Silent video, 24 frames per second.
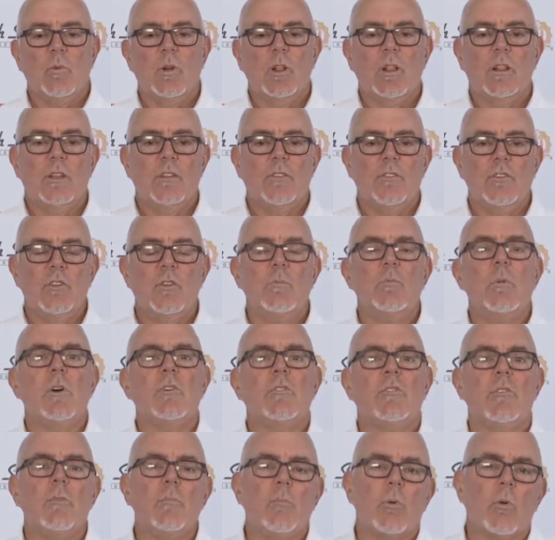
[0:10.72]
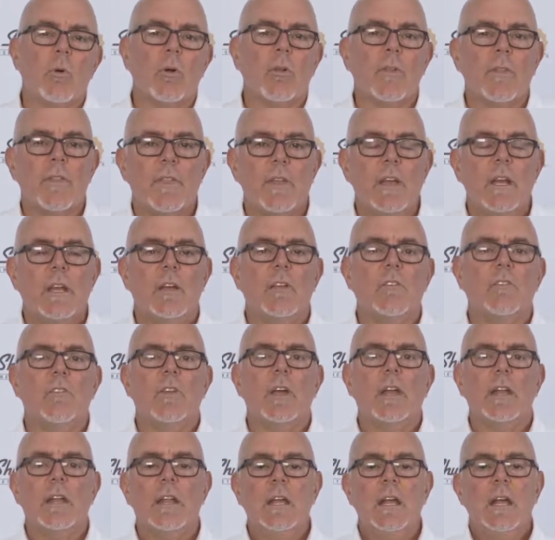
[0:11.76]
One of the two most important things
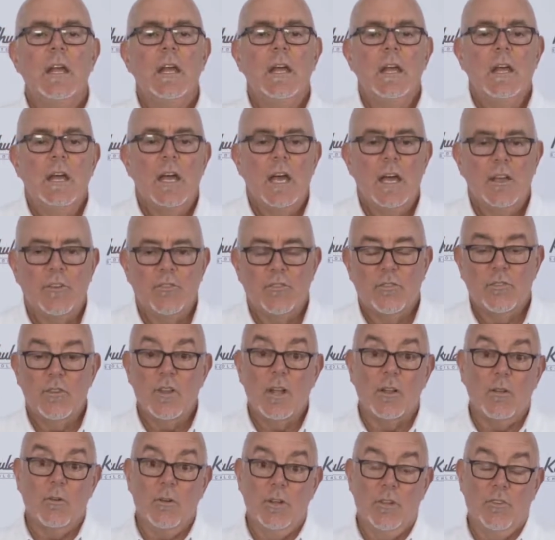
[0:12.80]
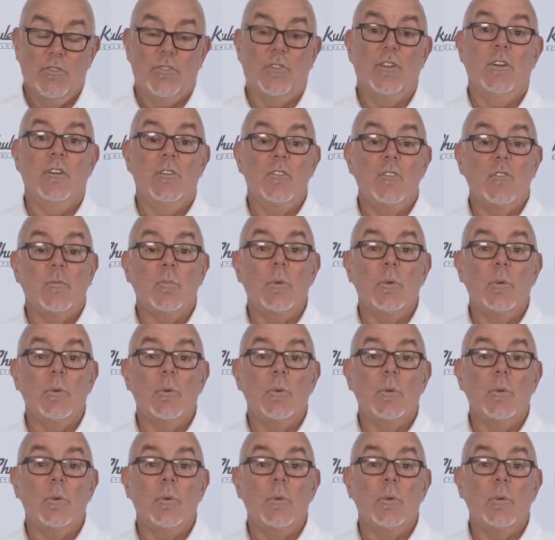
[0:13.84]
that, as not only as students,